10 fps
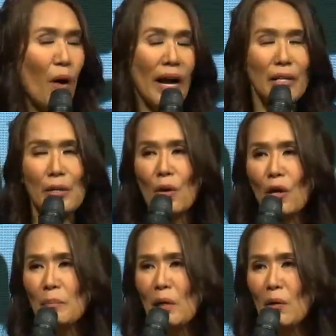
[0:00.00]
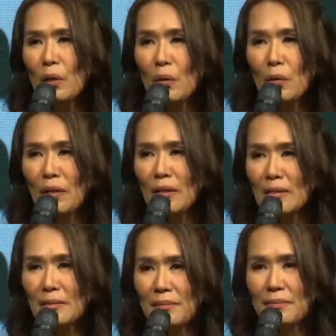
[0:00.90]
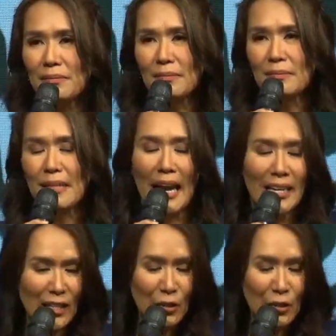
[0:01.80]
Why do you call me Lord, Lord, and